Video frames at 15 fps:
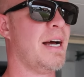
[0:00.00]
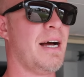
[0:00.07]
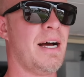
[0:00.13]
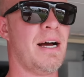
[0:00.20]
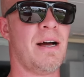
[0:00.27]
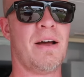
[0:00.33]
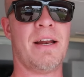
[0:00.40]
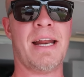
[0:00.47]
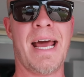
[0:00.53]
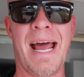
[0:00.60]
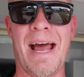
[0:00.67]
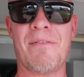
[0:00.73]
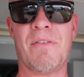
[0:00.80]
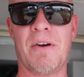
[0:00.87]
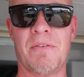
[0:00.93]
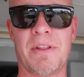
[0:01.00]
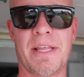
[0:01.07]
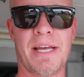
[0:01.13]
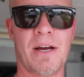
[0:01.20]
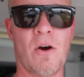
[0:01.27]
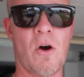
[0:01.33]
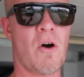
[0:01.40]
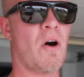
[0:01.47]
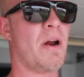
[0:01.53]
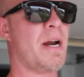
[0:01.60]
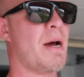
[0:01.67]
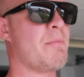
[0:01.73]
and have everything on.